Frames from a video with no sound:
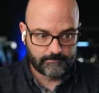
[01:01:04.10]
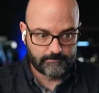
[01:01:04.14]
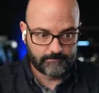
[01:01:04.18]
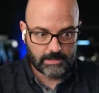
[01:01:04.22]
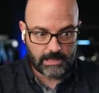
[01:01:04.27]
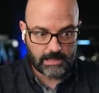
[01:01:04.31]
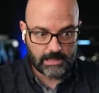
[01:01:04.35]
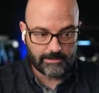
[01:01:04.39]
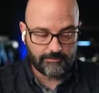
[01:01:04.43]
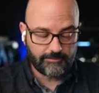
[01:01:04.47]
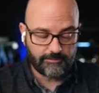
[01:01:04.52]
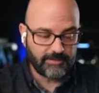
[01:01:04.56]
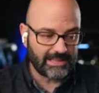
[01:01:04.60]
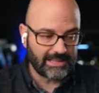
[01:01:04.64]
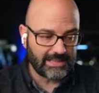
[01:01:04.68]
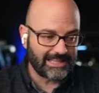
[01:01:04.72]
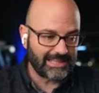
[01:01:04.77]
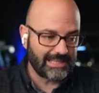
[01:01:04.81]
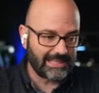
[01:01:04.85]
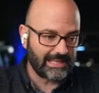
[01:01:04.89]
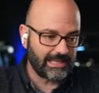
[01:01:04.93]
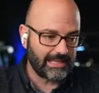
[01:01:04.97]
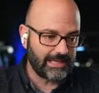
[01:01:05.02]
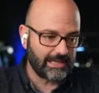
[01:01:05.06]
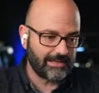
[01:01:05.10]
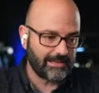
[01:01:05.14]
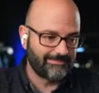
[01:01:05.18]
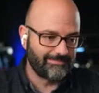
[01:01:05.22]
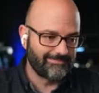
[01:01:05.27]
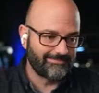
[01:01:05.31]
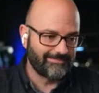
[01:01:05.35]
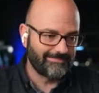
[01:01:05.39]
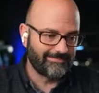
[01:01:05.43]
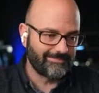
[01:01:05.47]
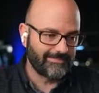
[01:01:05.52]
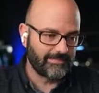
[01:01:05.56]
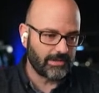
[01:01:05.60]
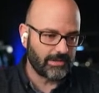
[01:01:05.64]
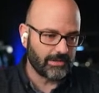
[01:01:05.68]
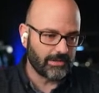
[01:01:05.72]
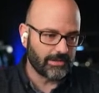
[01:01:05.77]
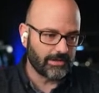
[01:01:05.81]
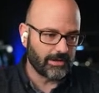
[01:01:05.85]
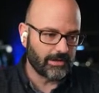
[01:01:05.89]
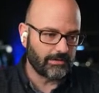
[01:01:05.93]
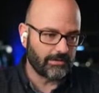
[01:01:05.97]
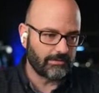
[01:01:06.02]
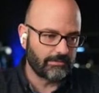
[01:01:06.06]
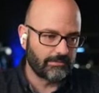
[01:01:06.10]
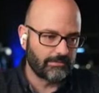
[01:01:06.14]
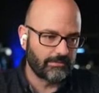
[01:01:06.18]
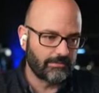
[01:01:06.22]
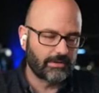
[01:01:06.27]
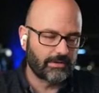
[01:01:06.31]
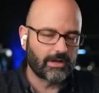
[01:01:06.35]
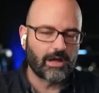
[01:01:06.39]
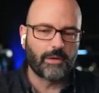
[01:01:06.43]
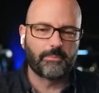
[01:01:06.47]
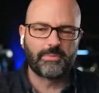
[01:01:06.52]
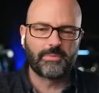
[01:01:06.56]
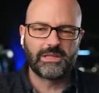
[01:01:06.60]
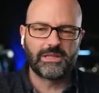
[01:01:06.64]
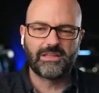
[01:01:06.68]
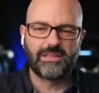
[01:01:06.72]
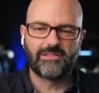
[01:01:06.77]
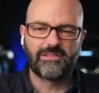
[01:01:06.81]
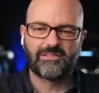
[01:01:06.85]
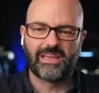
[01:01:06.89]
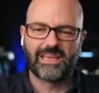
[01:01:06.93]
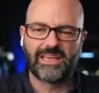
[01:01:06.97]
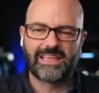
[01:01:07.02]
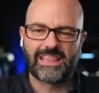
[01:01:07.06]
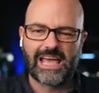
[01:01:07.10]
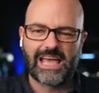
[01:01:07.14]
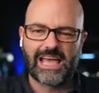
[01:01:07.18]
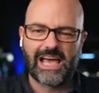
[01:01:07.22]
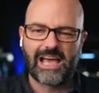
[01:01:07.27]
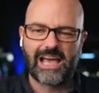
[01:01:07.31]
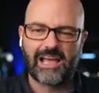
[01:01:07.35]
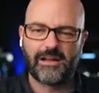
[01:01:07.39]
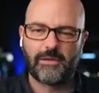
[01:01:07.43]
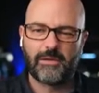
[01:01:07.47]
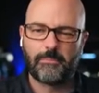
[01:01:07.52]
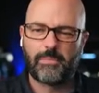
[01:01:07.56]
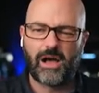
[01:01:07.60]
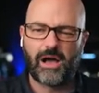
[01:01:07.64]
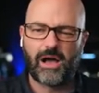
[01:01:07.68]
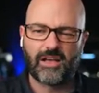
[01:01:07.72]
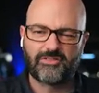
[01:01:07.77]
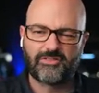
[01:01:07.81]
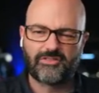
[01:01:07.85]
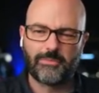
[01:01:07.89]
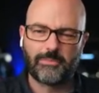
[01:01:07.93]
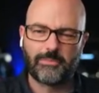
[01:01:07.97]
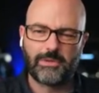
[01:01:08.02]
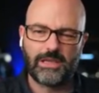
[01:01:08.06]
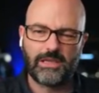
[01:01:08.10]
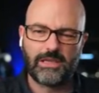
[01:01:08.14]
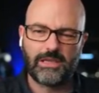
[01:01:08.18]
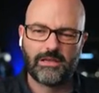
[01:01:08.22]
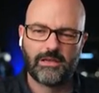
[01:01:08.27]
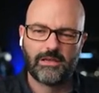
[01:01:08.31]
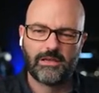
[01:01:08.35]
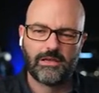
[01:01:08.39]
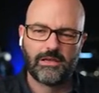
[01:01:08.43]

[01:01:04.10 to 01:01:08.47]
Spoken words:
Kinfinity, you know, companies like that, possibly.